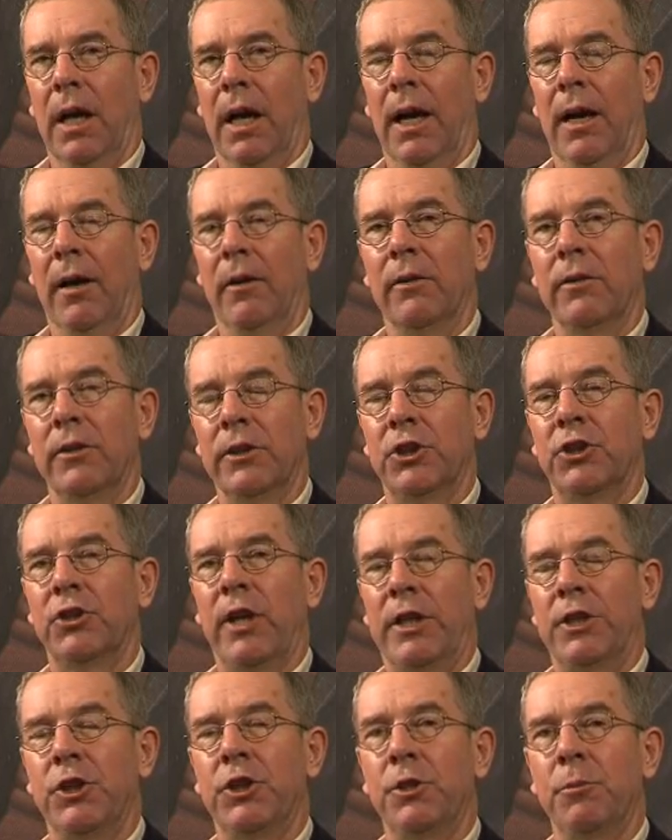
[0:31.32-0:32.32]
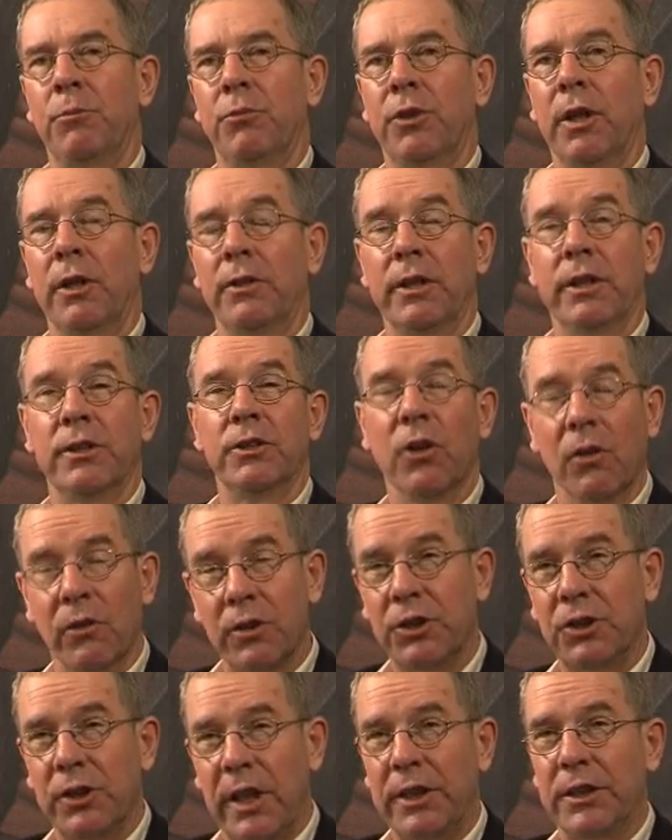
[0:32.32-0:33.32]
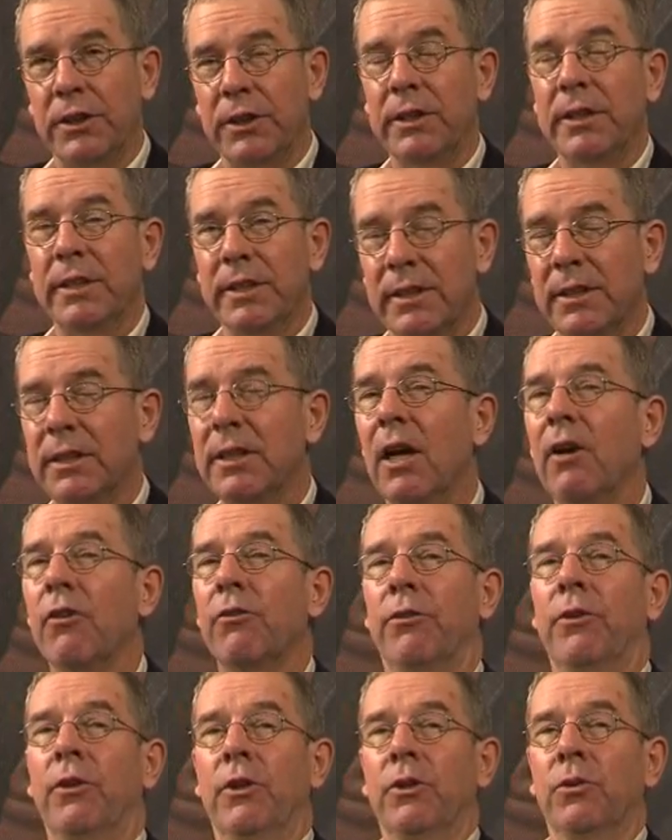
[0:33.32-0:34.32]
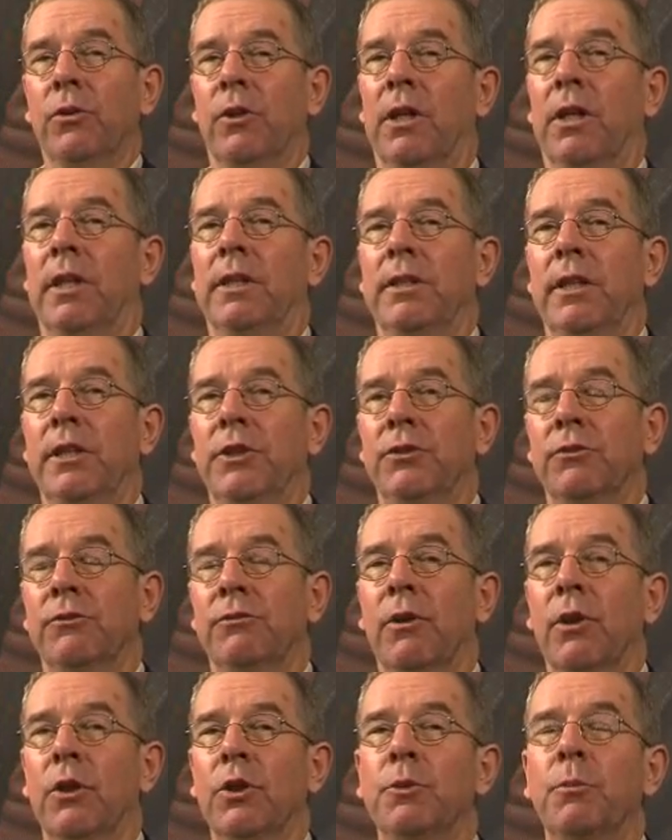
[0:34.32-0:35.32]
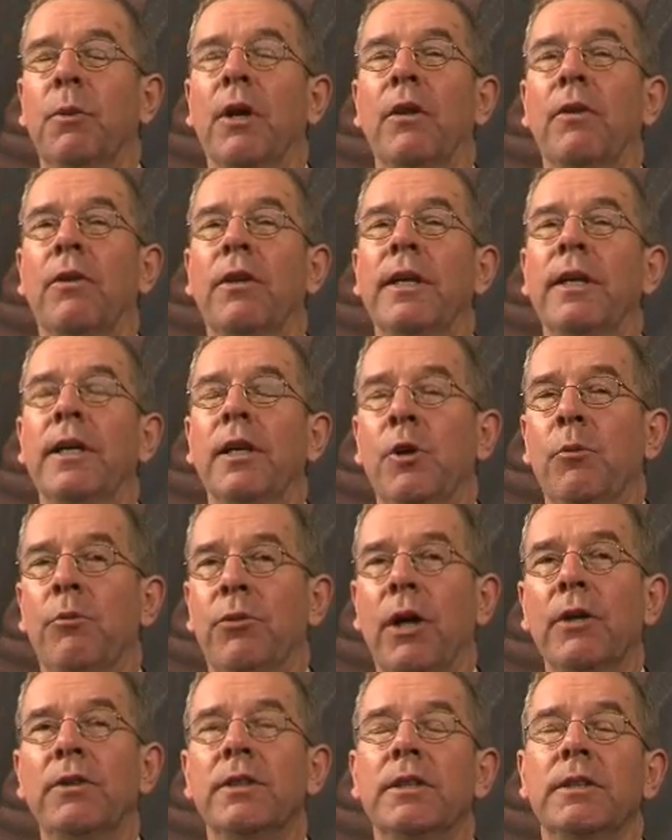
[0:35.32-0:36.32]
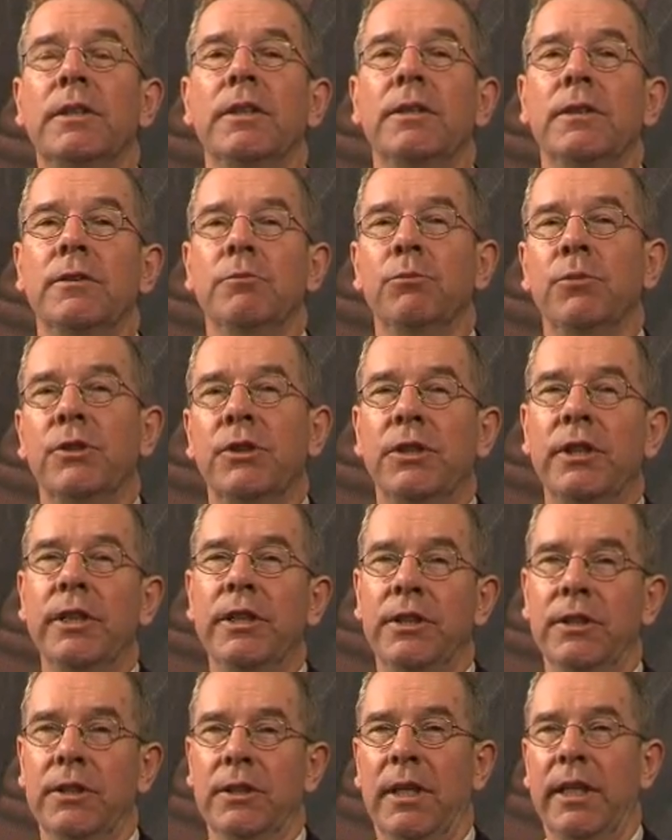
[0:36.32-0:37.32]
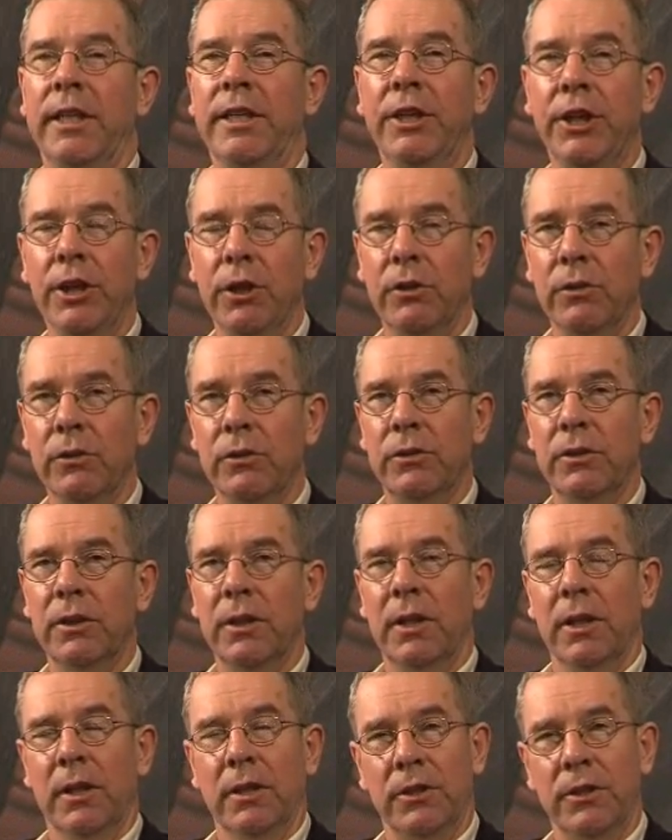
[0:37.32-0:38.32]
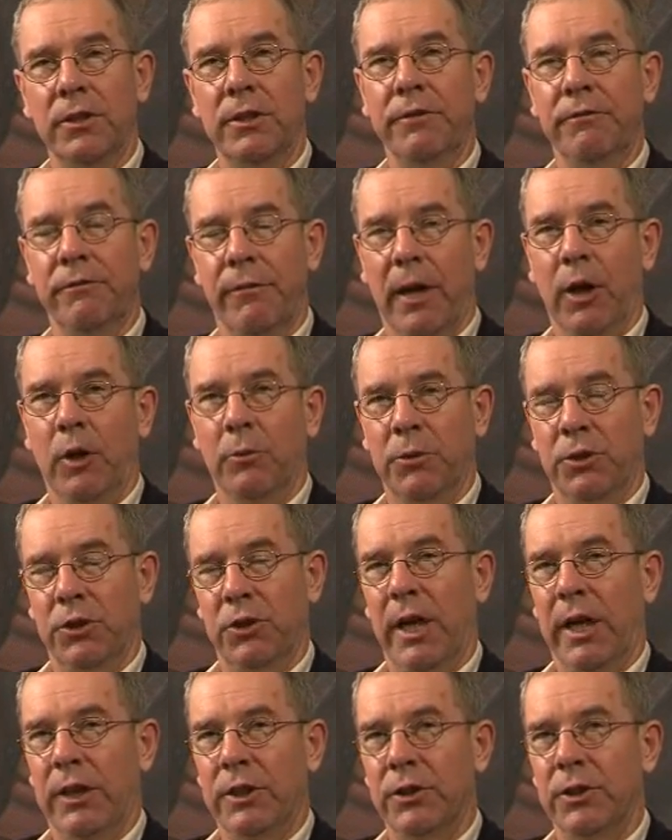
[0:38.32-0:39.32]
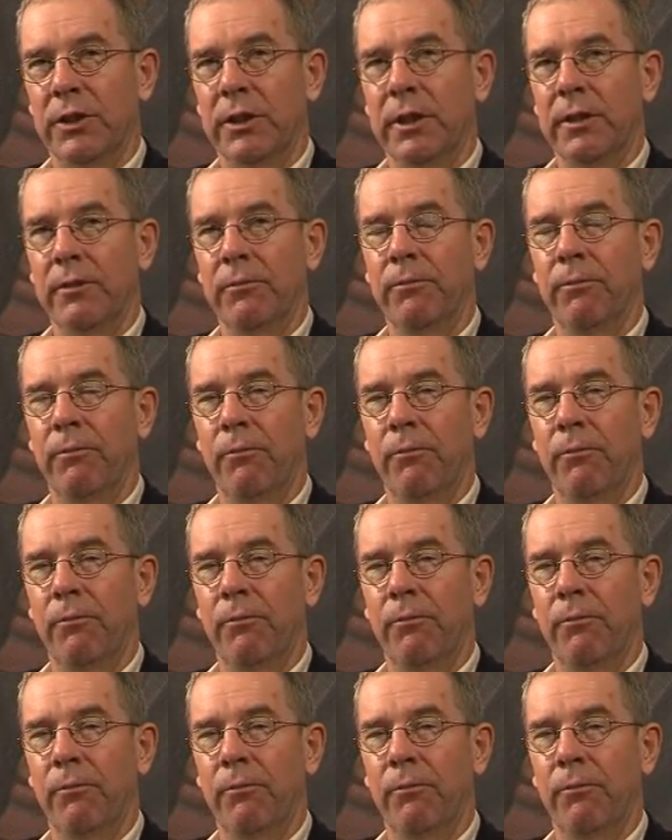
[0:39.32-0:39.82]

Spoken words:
the strategy process. Not the strategy itself that the organisation follows, but the processes and procedures they use to develop strategy.